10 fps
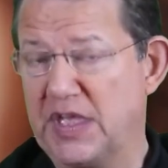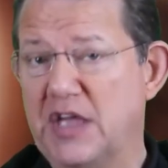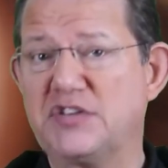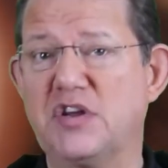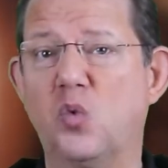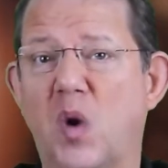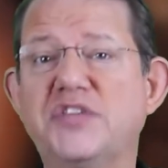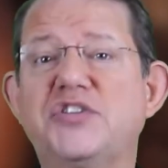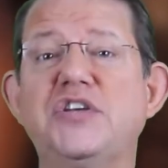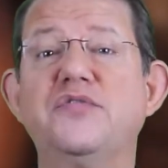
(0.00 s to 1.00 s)
So
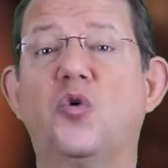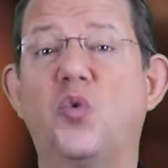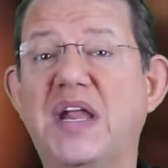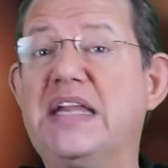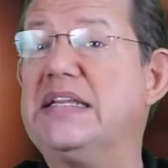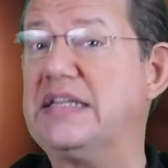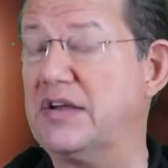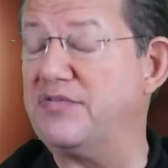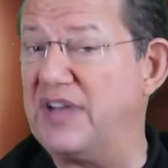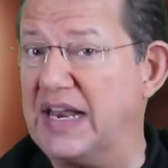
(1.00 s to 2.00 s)
once you've already
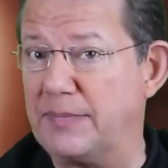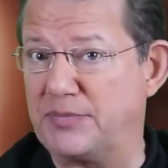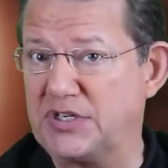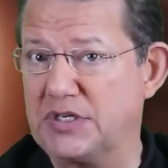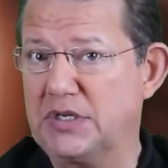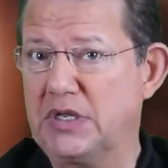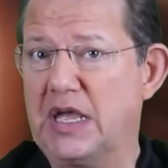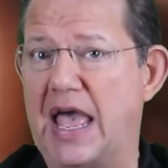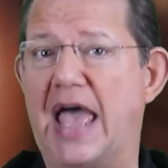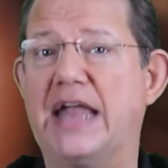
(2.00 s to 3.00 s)
developed
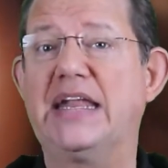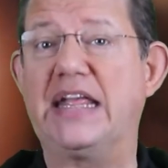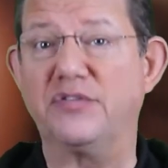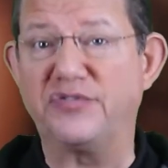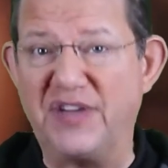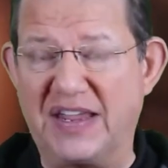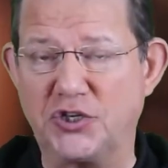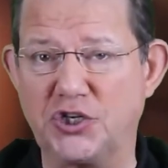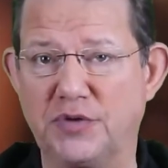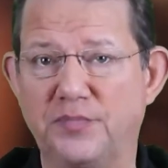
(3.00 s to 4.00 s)
an
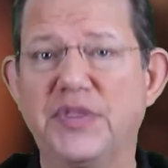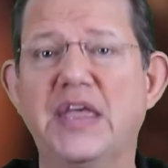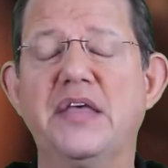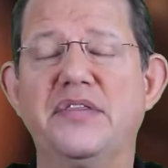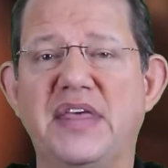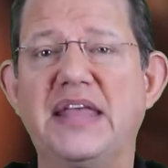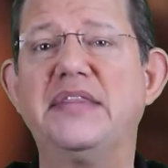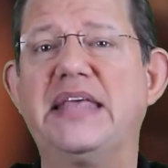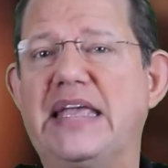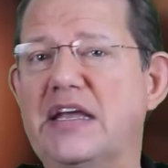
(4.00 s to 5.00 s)
infection, then
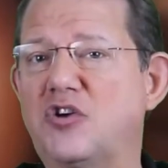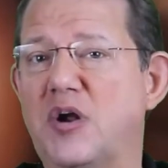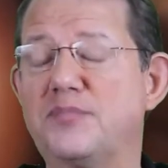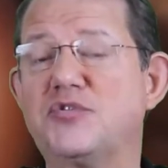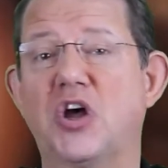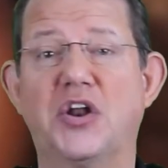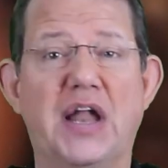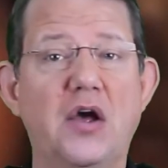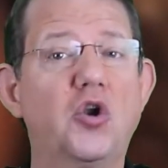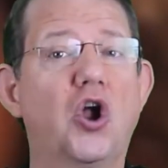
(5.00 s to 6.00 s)
the eardrops are
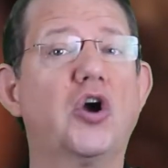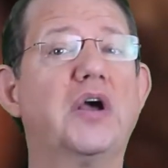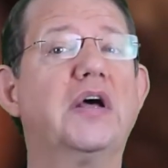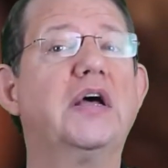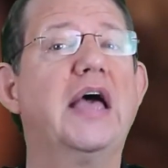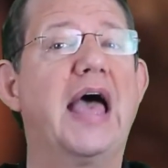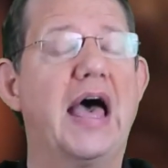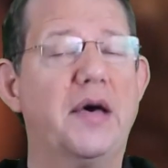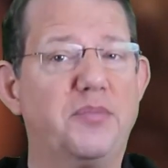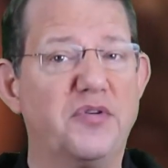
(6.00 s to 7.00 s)
no longer
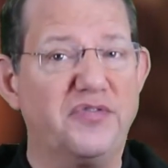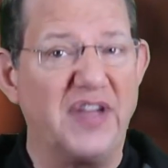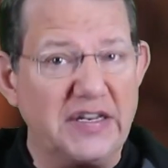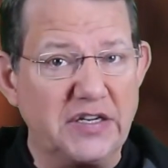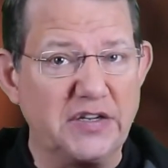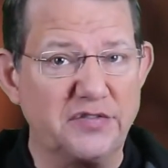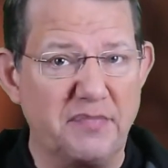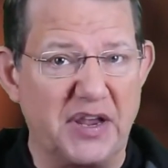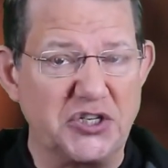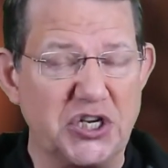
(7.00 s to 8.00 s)
a preventative
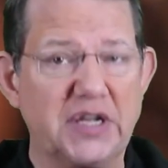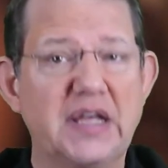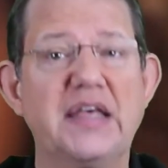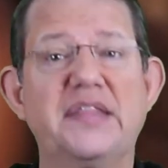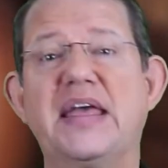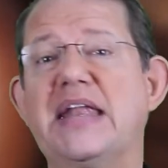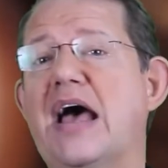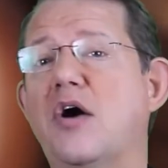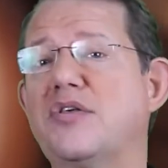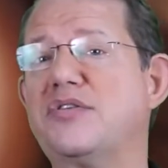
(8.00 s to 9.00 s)
measure, they're
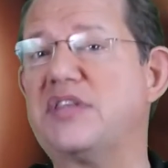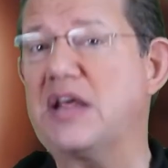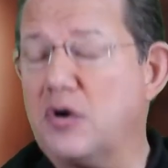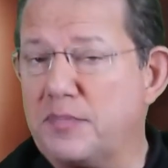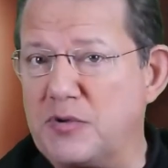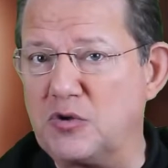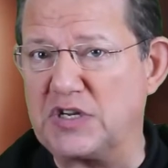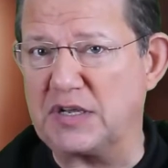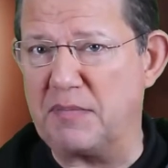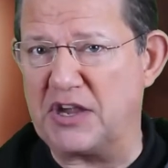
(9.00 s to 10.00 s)
now a
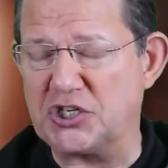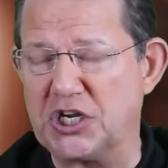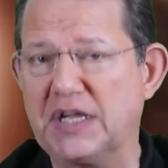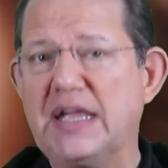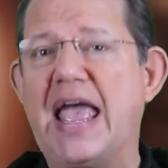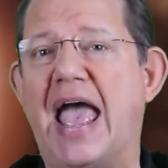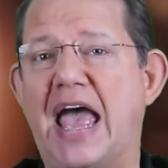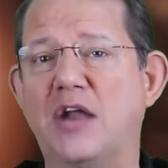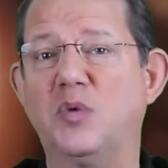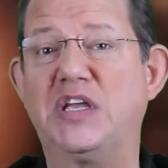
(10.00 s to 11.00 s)
therapeutic measure,
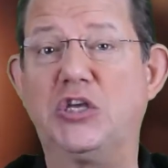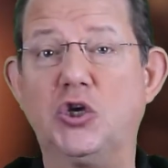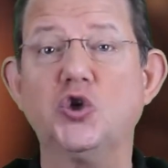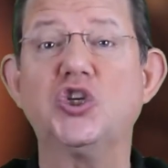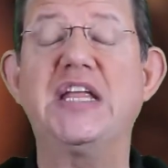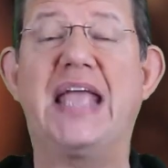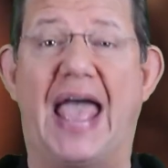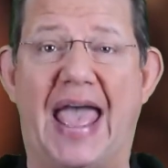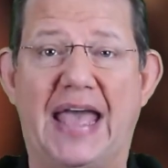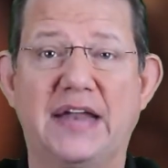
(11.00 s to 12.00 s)
and we usually
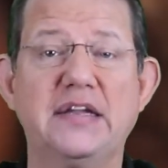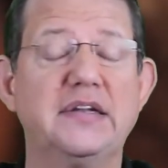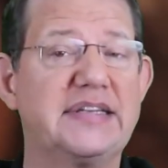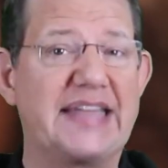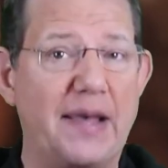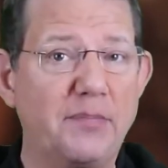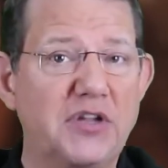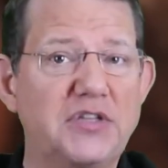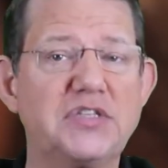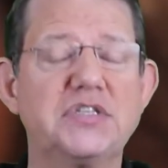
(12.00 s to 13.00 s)
add
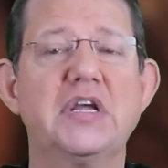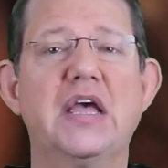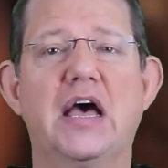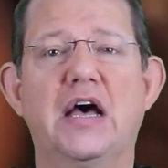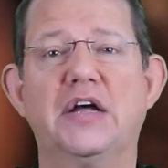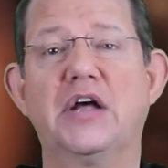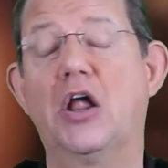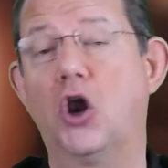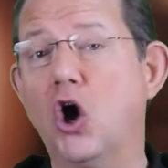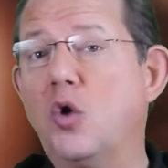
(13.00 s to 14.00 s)
tablets
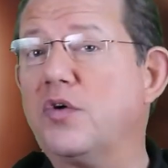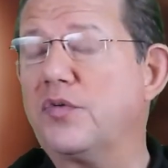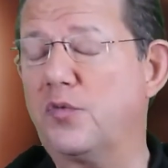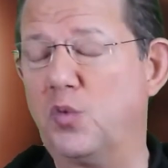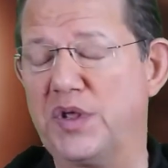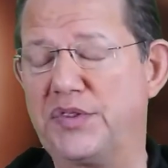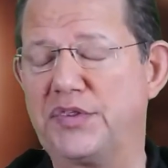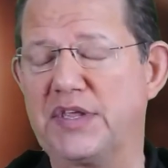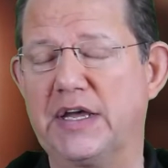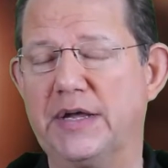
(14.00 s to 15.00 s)
along
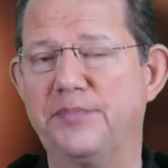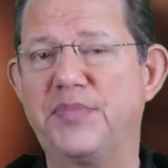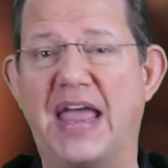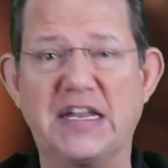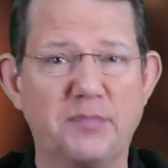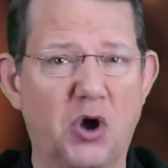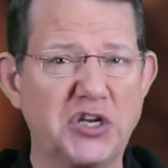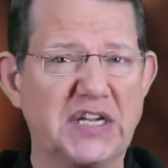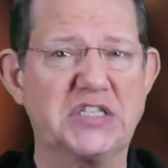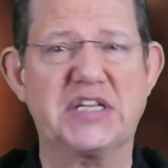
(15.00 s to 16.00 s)
with
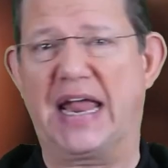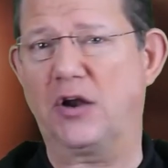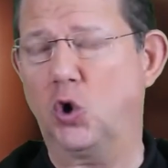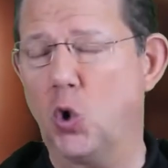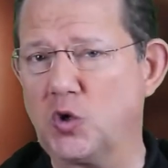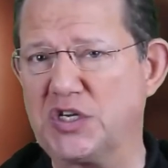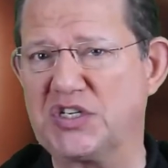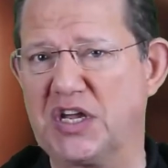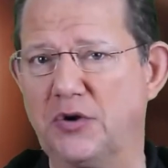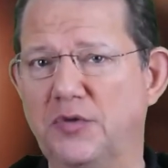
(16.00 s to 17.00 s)
antibiotics and
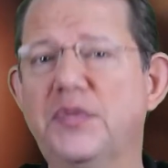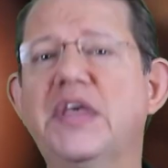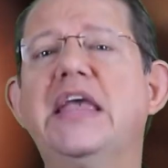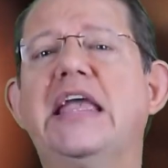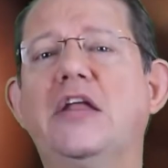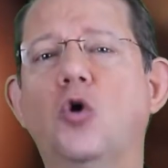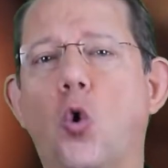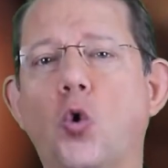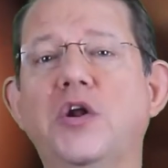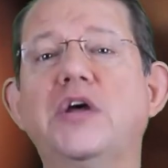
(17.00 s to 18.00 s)
cortisone in
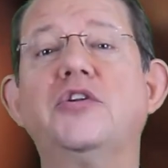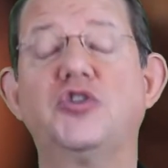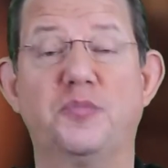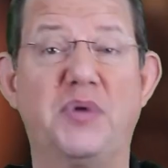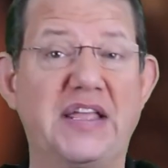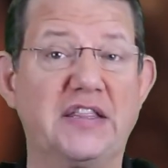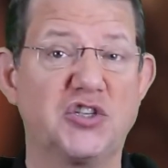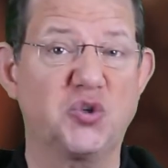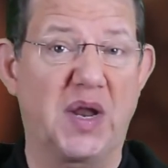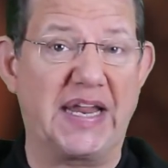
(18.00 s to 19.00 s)
order to bring the
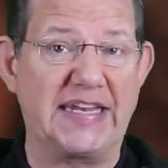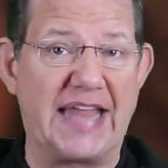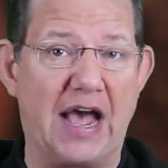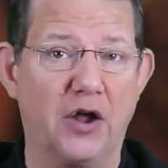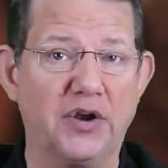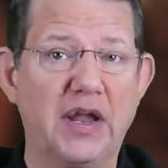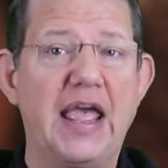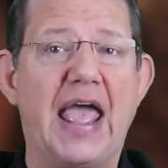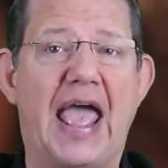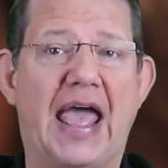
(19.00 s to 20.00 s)
swelling down
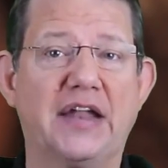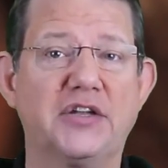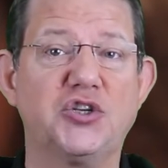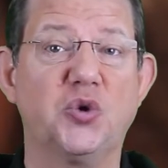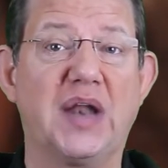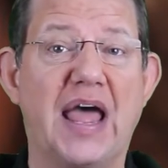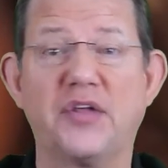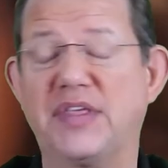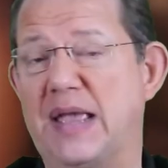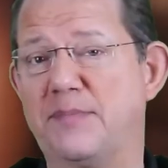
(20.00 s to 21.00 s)
and to allow
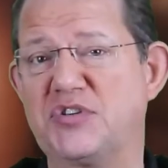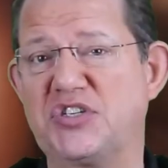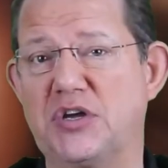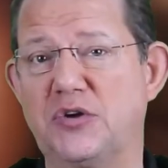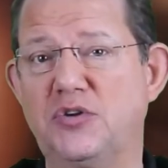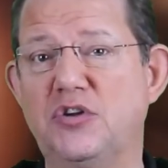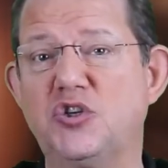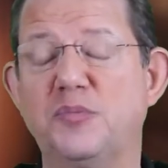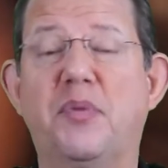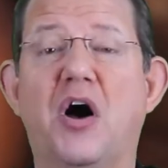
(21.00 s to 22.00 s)
the episode
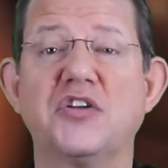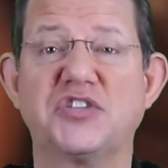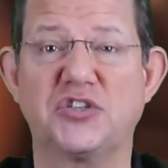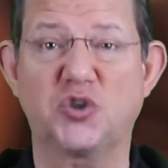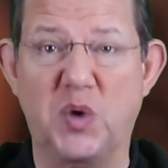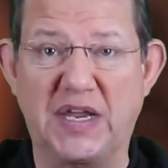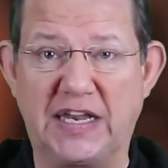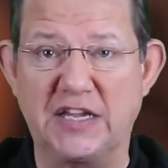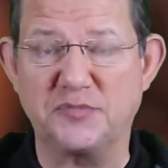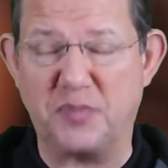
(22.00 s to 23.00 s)
to pass as
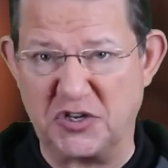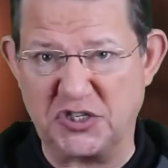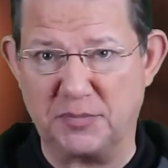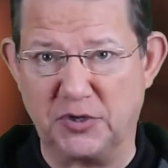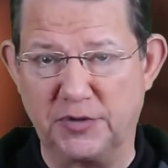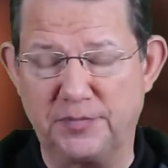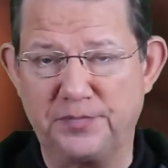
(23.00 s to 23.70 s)
quickly as possible.